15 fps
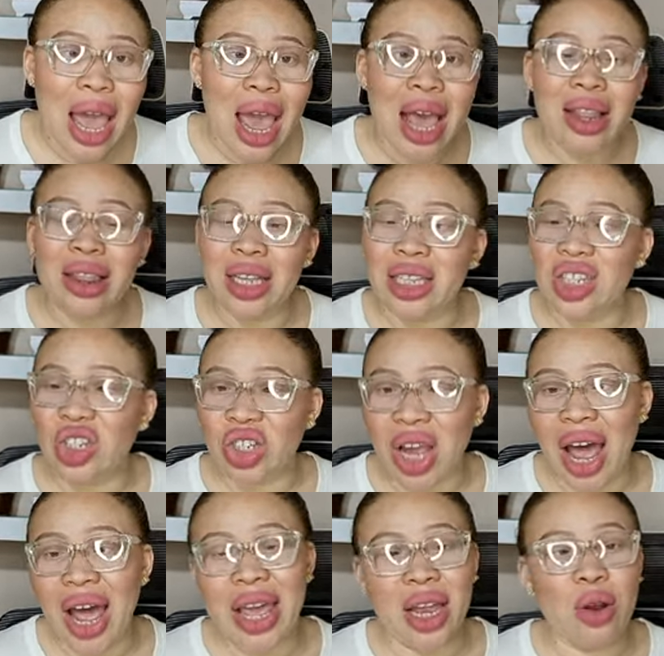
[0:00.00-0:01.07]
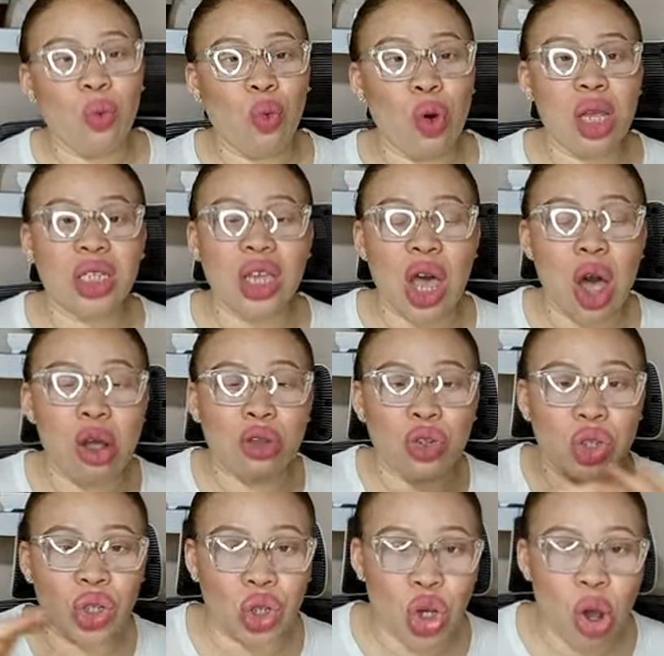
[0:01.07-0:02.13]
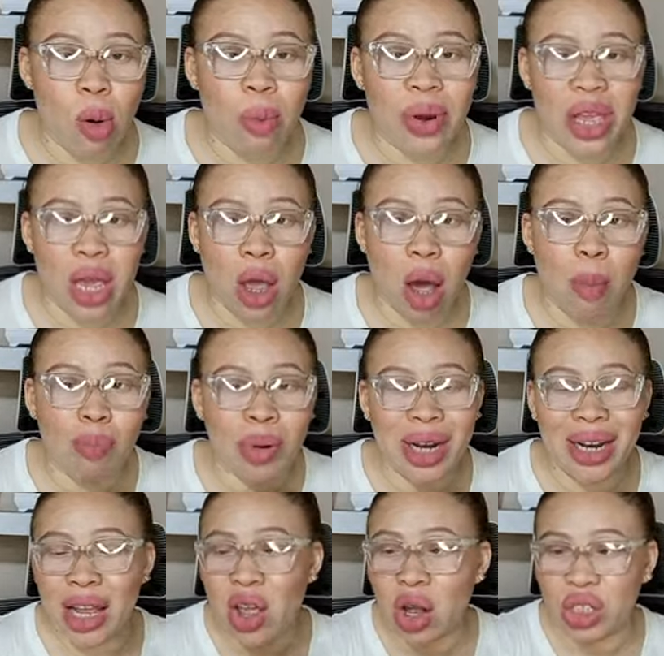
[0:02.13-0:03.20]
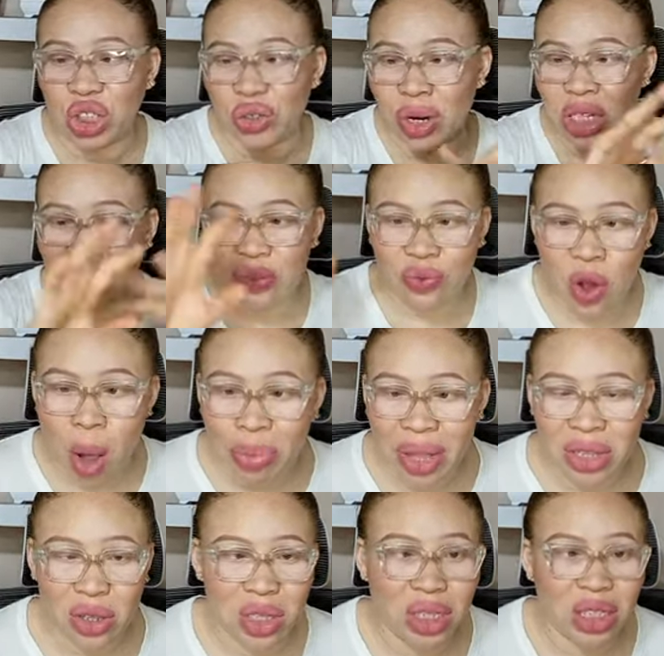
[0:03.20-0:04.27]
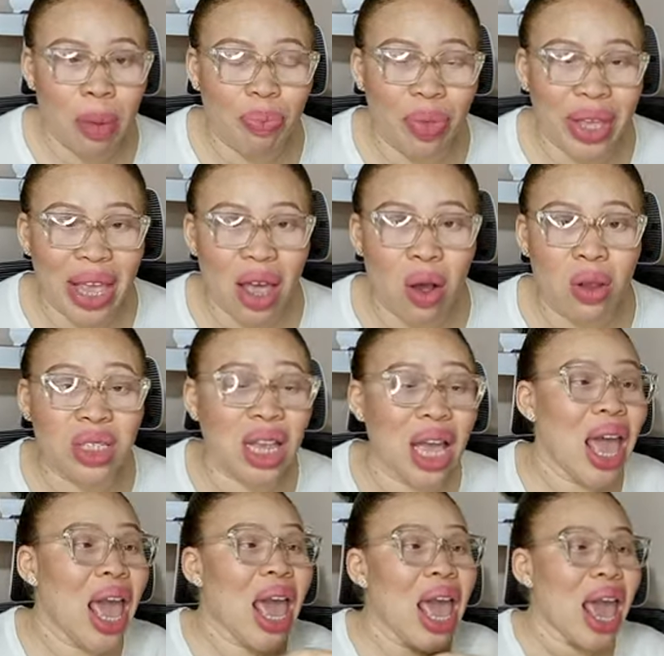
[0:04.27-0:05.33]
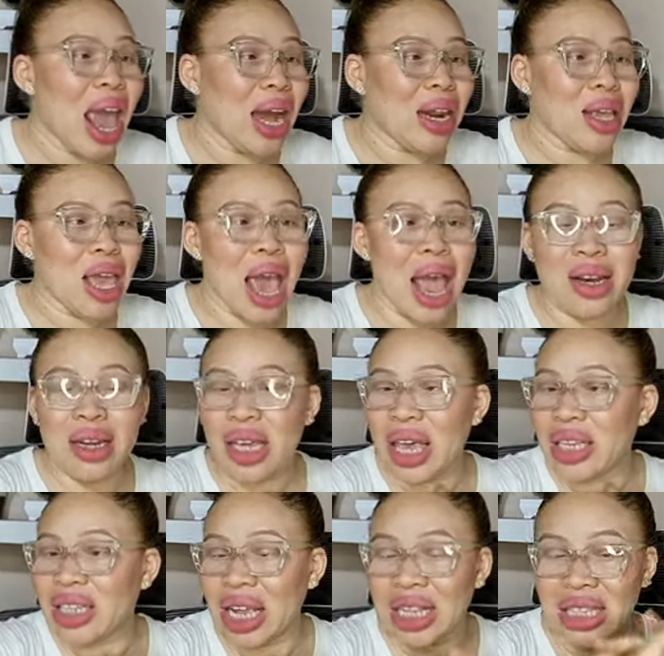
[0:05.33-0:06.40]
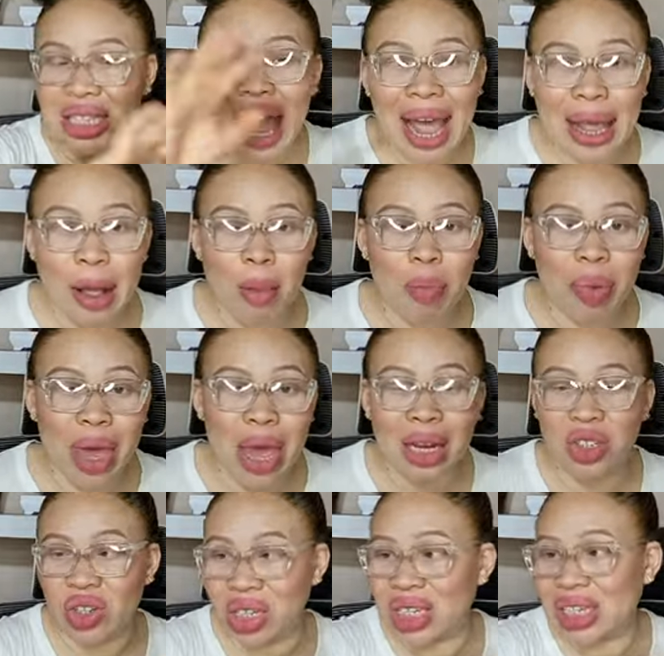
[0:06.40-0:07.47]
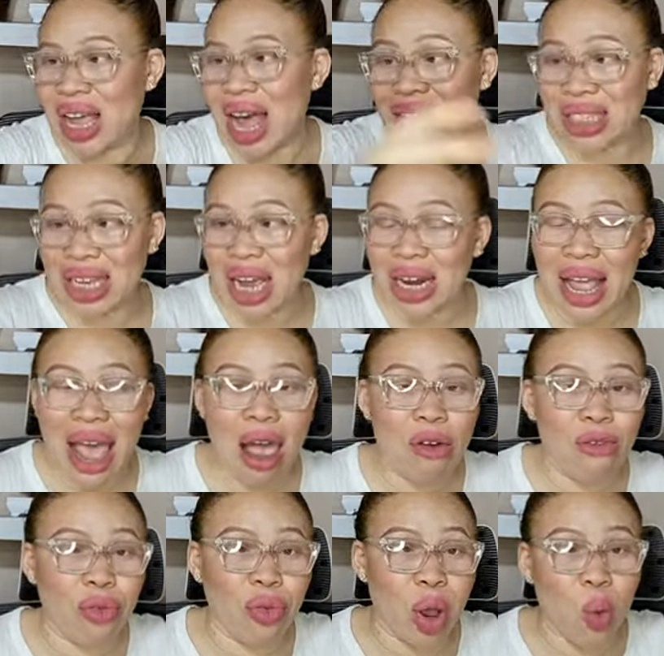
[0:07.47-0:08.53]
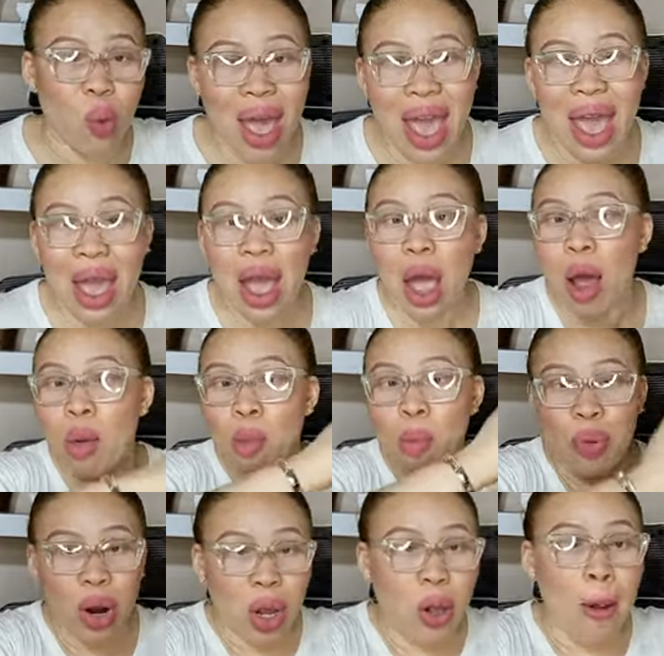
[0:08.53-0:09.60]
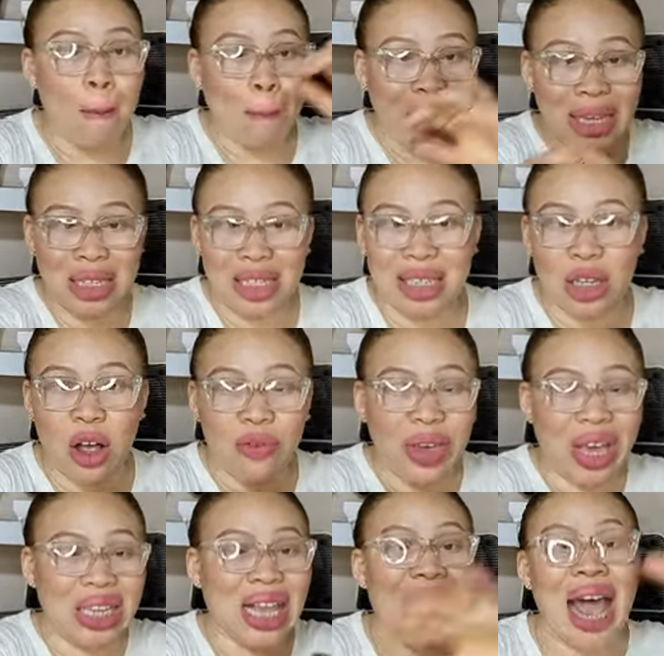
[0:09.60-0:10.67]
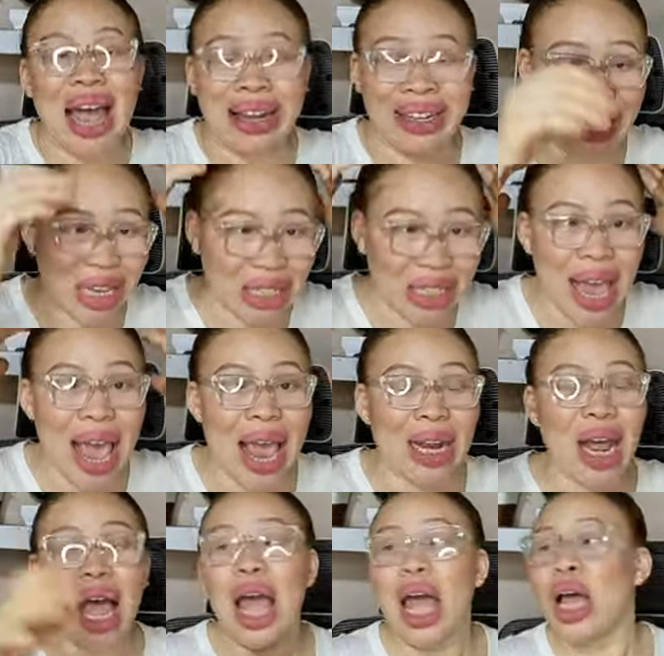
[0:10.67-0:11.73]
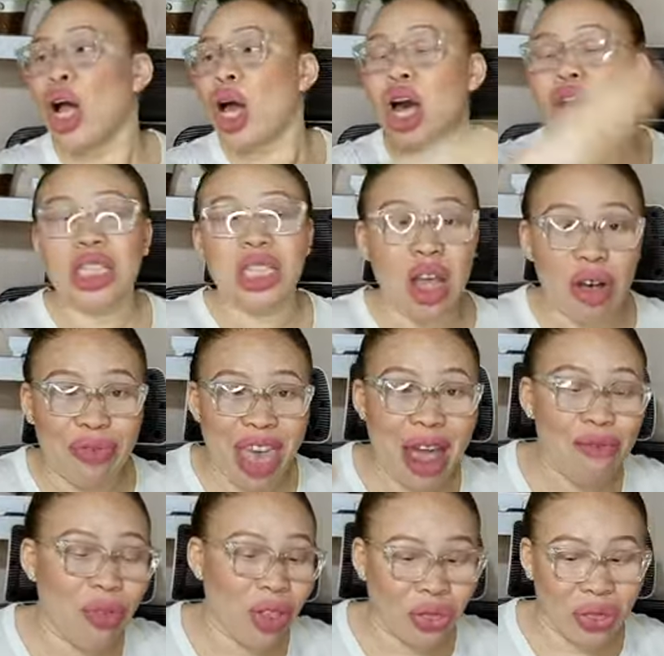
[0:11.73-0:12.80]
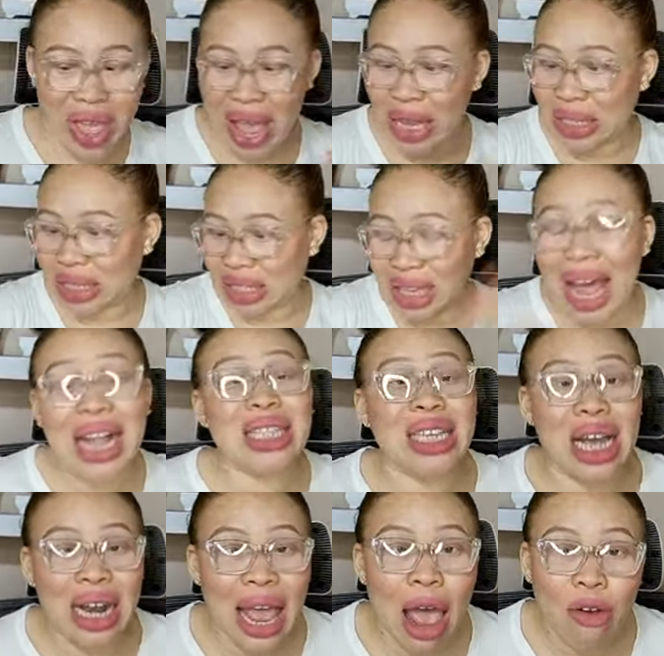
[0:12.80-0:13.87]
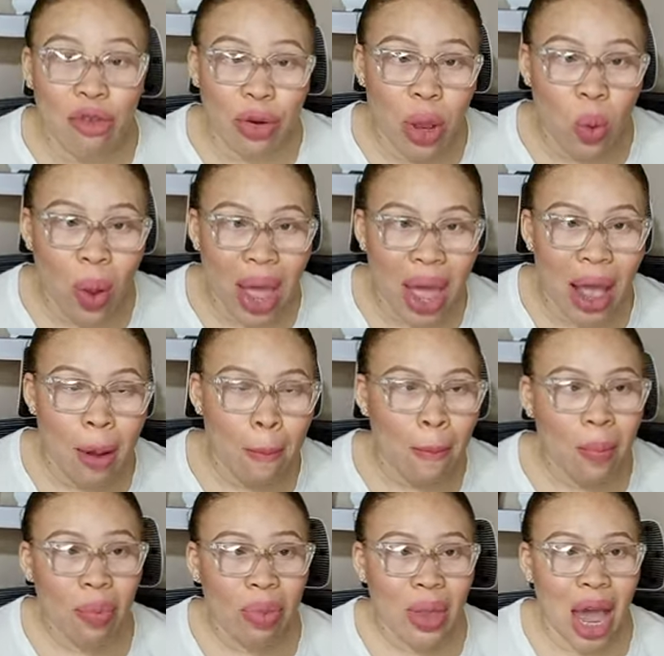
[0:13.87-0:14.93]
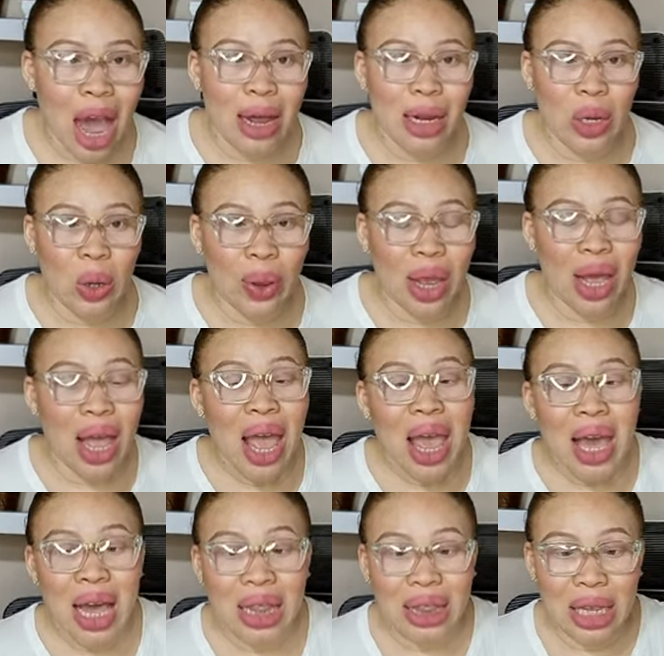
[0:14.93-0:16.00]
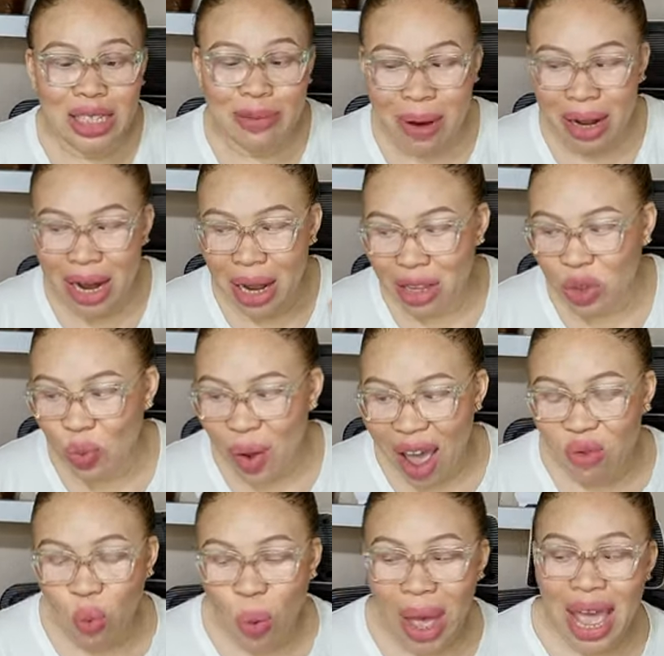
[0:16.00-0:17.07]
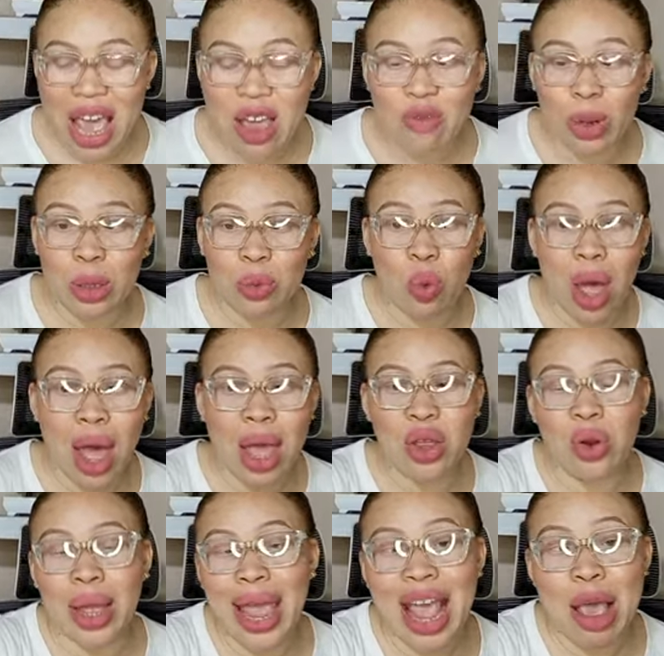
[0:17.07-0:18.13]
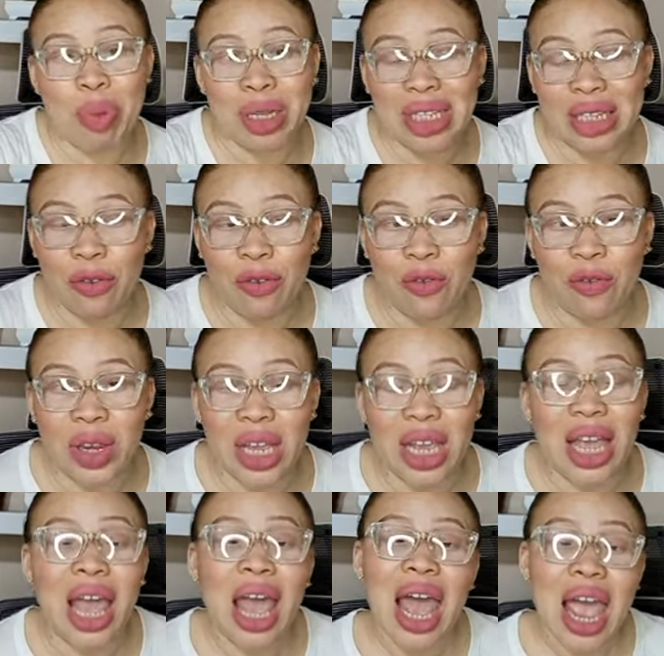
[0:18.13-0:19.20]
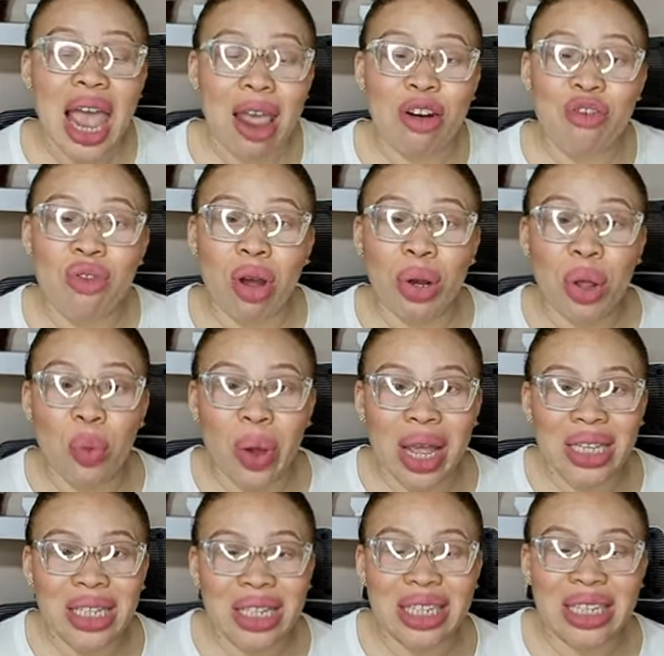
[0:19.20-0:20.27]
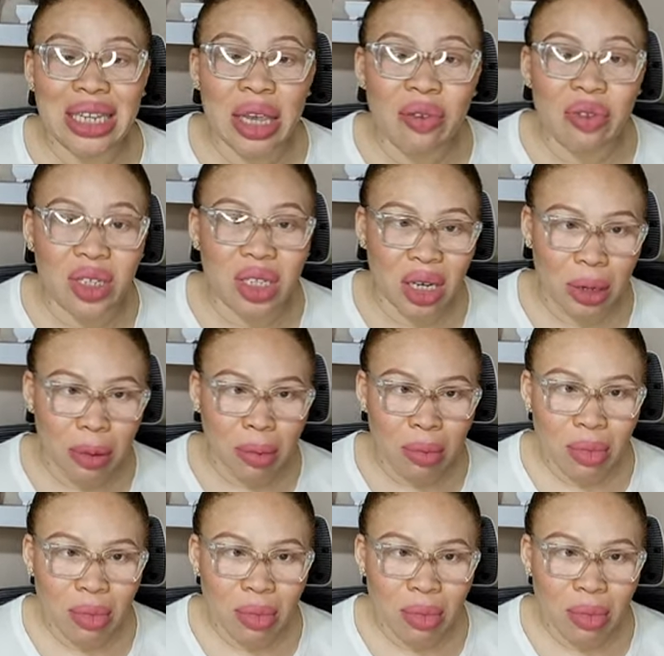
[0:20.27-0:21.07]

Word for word: And this giant was consumed. He completely got transformed into something else. And, and his entire being just scattered everywhere. Broken pieces of his hand, his head, cut off, everything scattered everywhere. Hallelujah. And this man and his wife were able, were, you know, able to flee and run away to safety.